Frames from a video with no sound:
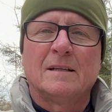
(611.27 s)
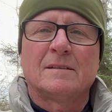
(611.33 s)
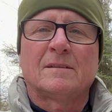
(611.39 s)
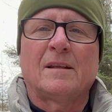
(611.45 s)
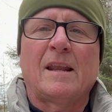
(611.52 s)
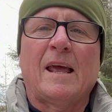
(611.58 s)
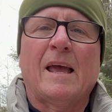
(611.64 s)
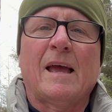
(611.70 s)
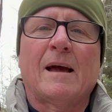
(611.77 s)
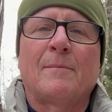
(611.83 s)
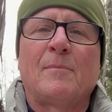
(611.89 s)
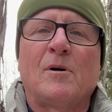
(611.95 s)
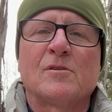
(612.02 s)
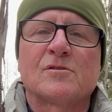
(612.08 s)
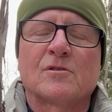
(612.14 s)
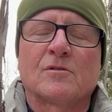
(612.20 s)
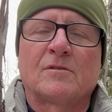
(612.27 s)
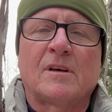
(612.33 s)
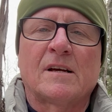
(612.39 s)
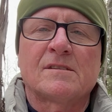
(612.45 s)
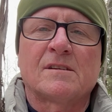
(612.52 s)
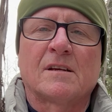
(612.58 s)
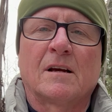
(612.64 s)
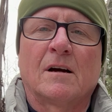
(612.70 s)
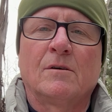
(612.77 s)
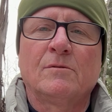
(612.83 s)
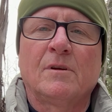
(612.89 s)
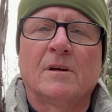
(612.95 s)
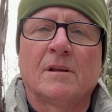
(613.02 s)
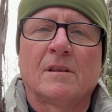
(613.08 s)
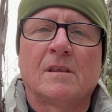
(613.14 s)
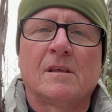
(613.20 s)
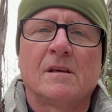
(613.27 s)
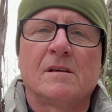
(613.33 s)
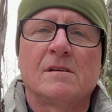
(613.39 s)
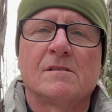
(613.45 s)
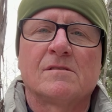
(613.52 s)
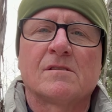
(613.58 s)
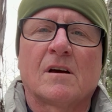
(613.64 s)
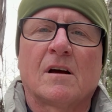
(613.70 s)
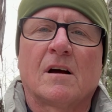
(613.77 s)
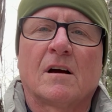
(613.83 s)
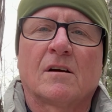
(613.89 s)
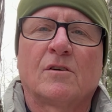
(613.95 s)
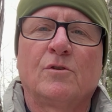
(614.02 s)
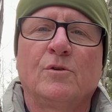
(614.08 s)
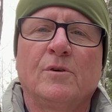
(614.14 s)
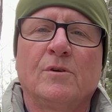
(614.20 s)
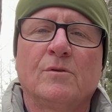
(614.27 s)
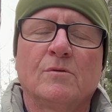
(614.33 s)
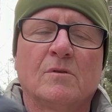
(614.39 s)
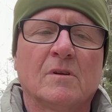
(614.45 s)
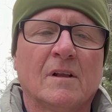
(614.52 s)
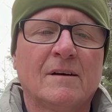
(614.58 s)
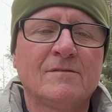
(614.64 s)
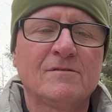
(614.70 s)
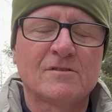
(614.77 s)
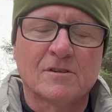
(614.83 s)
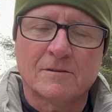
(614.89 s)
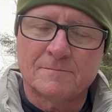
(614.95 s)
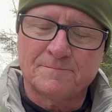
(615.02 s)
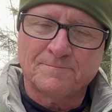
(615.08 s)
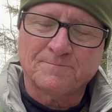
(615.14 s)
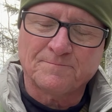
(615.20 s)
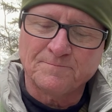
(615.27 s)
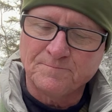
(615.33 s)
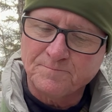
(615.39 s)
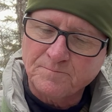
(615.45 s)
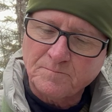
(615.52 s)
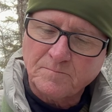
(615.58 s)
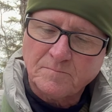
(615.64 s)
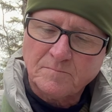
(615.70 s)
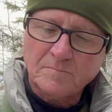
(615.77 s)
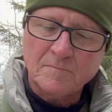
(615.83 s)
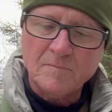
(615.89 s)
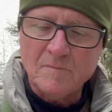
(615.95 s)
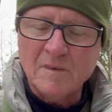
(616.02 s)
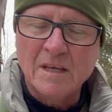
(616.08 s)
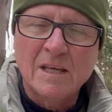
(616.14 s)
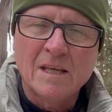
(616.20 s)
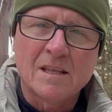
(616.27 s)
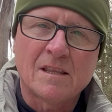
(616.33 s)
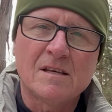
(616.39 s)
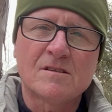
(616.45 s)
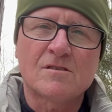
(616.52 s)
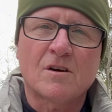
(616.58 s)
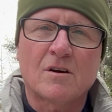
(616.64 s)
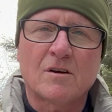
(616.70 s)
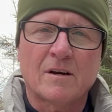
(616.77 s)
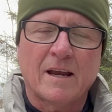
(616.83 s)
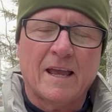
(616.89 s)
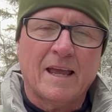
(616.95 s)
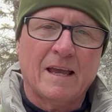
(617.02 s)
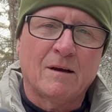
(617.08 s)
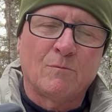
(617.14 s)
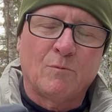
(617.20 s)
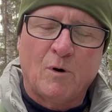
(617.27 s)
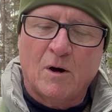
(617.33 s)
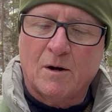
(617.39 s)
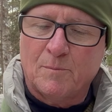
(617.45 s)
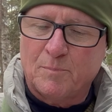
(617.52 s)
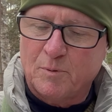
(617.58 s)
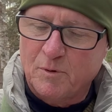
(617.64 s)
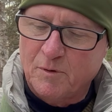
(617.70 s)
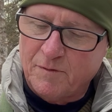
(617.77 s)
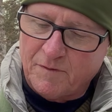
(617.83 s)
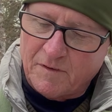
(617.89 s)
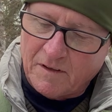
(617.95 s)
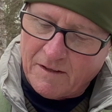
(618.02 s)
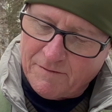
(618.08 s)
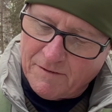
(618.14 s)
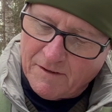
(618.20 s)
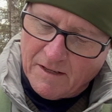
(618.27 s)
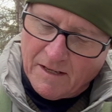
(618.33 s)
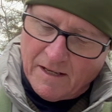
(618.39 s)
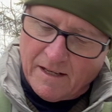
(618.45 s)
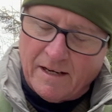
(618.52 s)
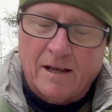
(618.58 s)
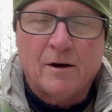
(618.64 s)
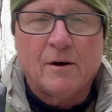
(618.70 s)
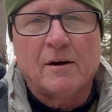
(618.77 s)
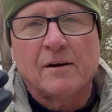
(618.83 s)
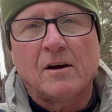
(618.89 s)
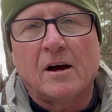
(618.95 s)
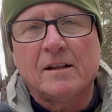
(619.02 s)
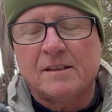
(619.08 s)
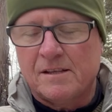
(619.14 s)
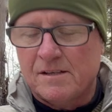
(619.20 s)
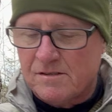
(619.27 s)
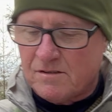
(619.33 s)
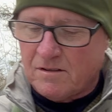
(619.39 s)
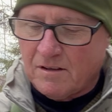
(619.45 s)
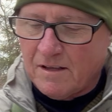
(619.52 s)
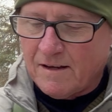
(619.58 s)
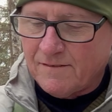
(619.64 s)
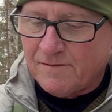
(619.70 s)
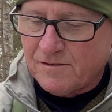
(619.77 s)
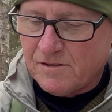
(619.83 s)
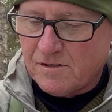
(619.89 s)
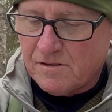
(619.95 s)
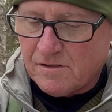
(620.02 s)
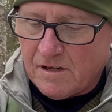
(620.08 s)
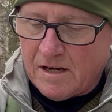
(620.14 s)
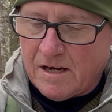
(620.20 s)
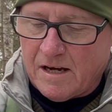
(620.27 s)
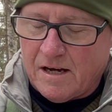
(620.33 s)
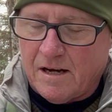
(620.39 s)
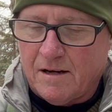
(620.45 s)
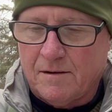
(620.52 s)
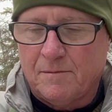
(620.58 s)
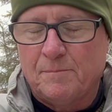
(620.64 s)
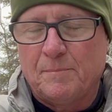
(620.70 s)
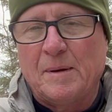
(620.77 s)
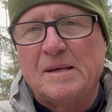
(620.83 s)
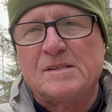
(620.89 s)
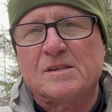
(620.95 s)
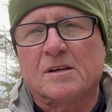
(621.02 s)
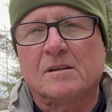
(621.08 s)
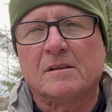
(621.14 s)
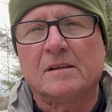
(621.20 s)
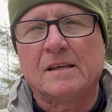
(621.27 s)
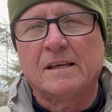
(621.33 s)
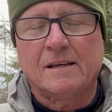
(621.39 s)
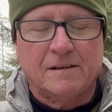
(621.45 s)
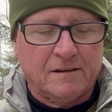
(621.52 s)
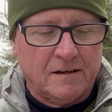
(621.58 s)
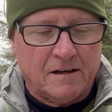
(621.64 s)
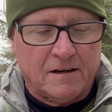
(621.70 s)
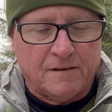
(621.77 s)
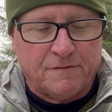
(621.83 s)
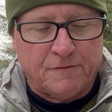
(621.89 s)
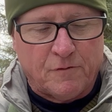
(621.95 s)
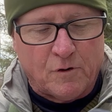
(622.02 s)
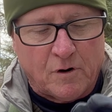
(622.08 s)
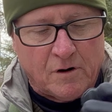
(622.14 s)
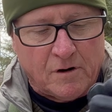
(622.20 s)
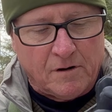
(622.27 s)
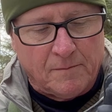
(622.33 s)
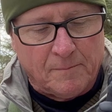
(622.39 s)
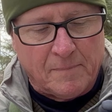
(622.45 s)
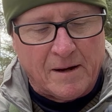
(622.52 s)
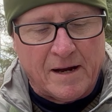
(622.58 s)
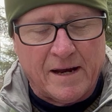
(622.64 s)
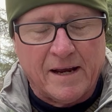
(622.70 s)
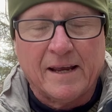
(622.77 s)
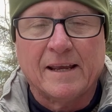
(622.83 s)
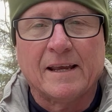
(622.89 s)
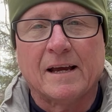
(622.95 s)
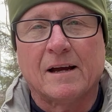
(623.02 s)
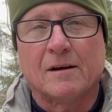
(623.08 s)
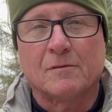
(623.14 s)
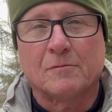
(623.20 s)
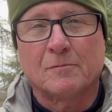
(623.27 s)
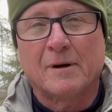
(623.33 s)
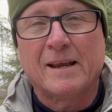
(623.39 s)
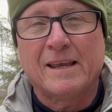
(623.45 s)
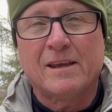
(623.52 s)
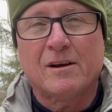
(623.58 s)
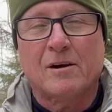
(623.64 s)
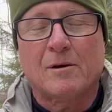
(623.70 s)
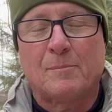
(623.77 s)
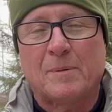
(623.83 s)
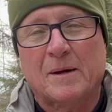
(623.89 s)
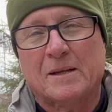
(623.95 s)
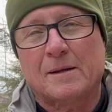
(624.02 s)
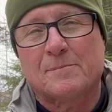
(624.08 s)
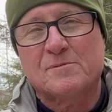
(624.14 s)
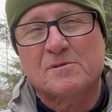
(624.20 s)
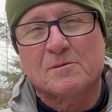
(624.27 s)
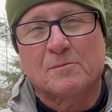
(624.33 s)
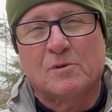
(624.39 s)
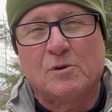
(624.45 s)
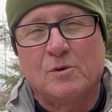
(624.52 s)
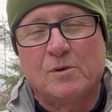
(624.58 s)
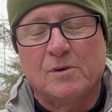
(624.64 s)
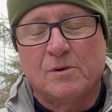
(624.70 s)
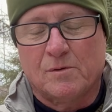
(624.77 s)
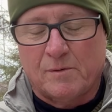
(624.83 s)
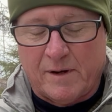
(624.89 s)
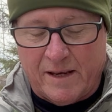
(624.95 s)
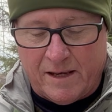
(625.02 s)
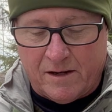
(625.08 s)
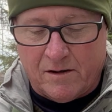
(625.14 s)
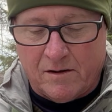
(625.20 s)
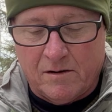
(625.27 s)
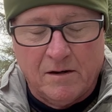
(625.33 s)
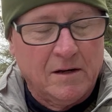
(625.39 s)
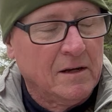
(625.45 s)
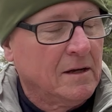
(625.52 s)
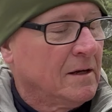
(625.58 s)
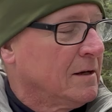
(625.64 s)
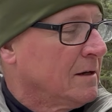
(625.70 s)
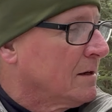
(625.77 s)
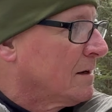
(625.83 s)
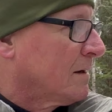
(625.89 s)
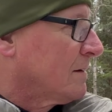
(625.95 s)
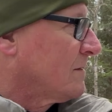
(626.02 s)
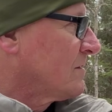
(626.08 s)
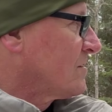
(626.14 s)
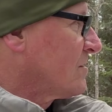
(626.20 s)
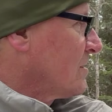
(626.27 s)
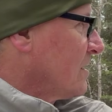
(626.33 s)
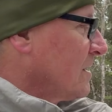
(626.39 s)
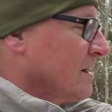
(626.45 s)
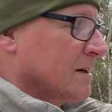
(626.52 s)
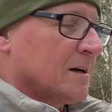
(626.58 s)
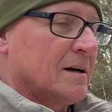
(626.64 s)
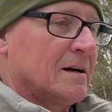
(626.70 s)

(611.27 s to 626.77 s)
Today I'm also testing out these Kuiu gloves. These are a waterproof glove. Now I got these gloves basically for my rain gear. I picked up some Kuiu rain gear. Obviously